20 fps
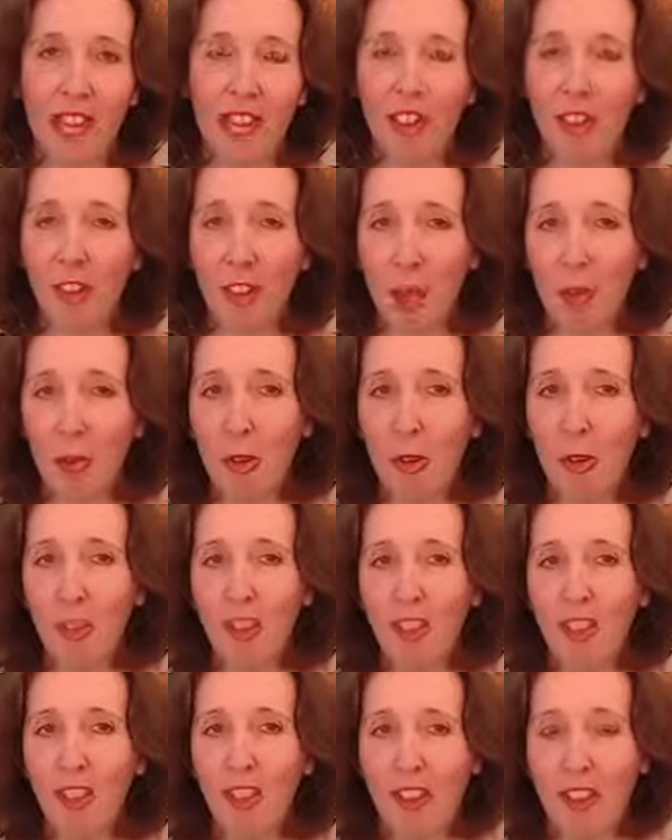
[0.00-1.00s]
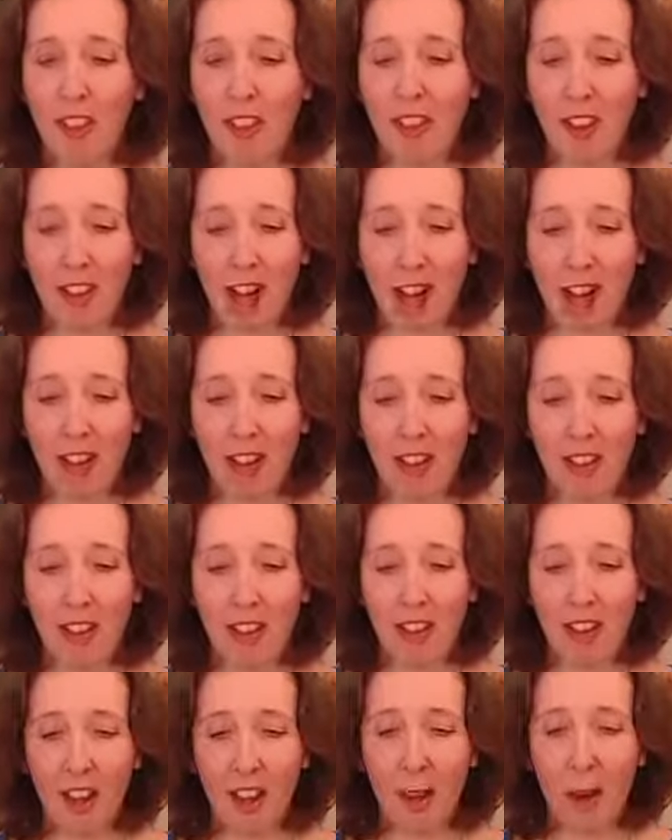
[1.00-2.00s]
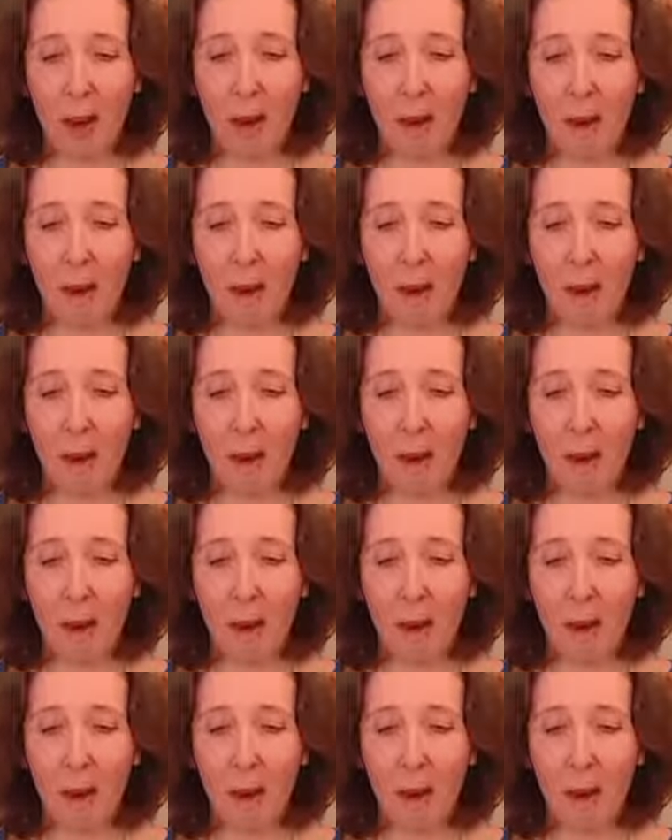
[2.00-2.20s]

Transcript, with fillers: I'm just going to sit and uh,